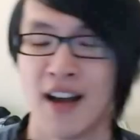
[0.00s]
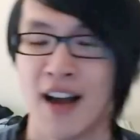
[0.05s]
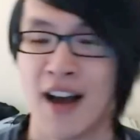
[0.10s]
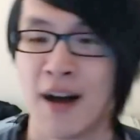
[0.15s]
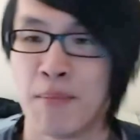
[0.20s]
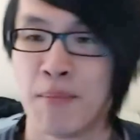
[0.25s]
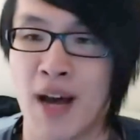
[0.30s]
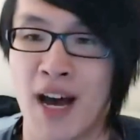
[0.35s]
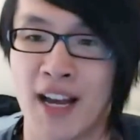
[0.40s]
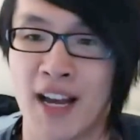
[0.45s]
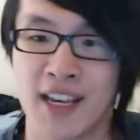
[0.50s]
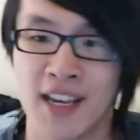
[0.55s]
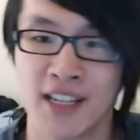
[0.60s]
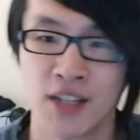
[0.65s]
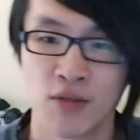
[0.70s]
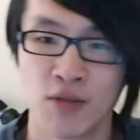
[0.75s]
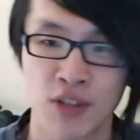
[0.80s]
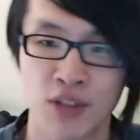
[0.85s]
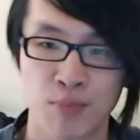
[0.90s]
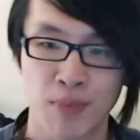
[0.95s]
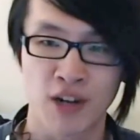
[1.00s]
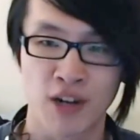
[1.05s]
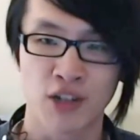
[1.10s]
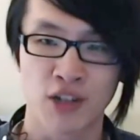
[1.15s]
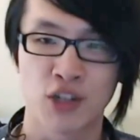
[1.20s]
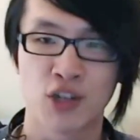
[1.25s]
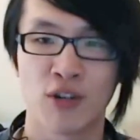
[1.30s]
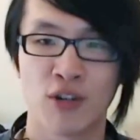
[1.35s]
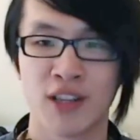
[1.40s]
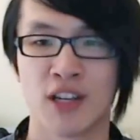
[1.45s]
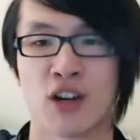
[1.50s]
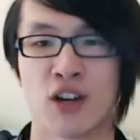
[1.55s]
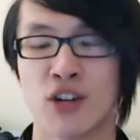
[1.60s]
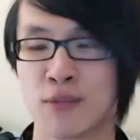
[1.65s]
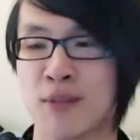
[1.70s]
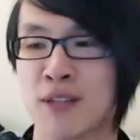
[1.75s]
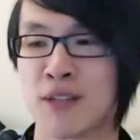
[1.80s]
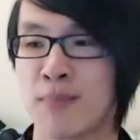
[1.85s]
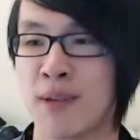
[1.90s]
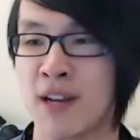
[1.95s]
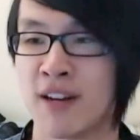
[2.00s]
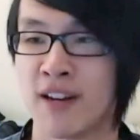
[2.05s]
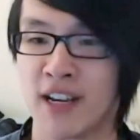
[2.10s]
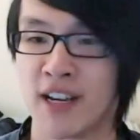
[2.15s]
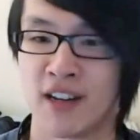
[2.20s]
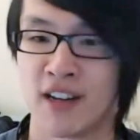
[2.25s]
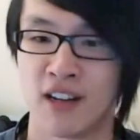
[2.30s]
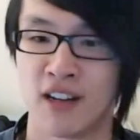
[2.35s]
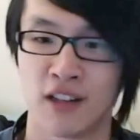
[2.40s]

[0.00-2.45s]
Um, I guess it was because during the Christmas period,